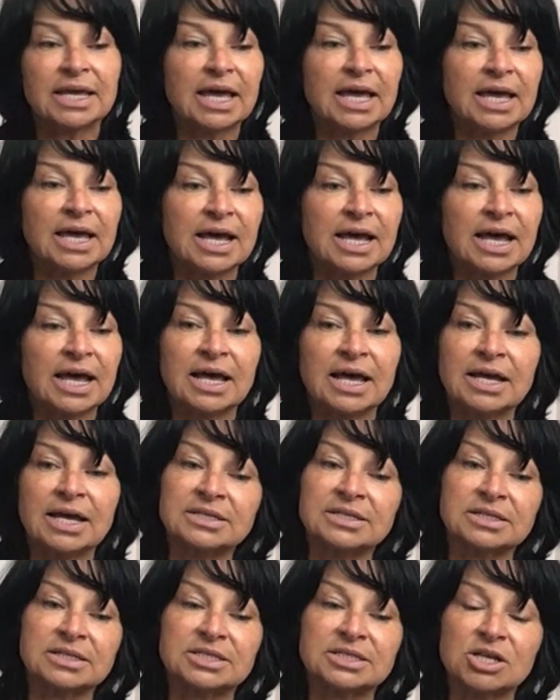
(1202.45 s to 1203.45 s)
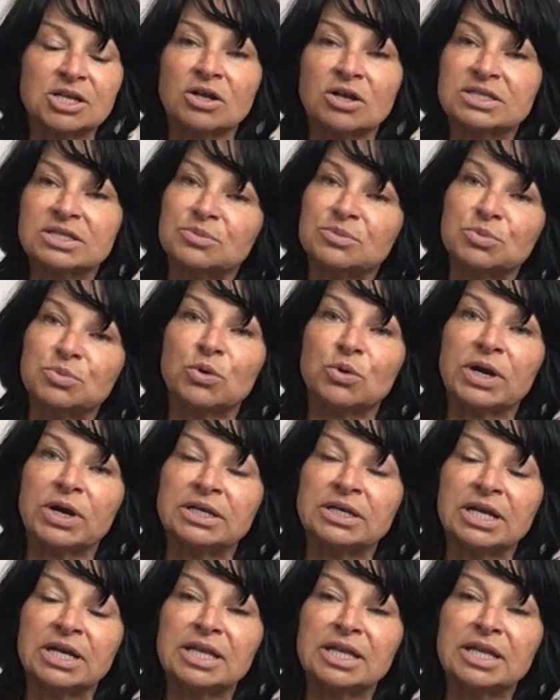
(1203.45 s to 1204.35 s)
as a starting point.